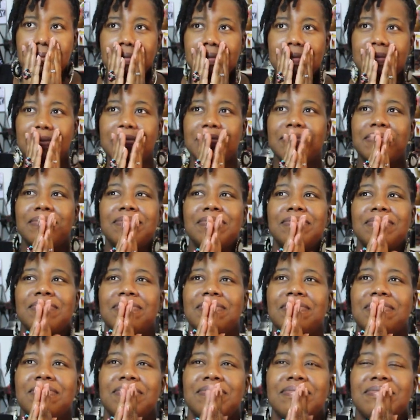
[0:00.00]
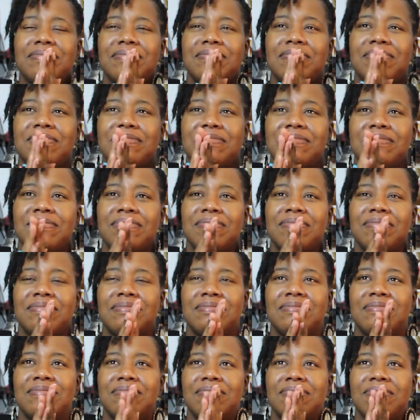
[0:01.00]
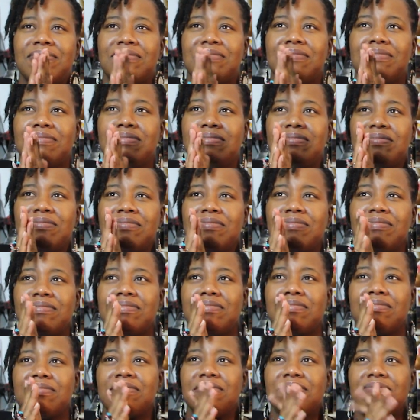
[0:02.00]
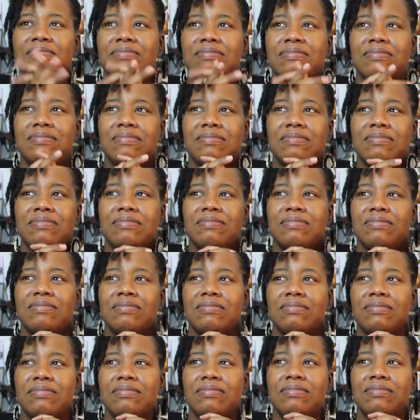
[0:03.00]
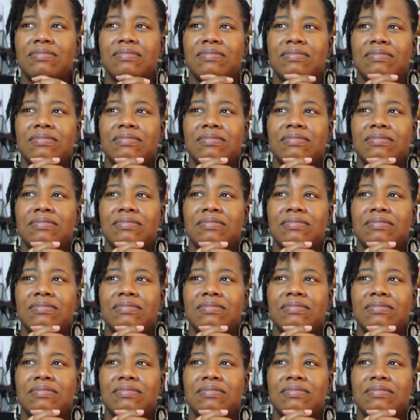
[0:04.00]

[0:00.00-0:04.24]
(silent)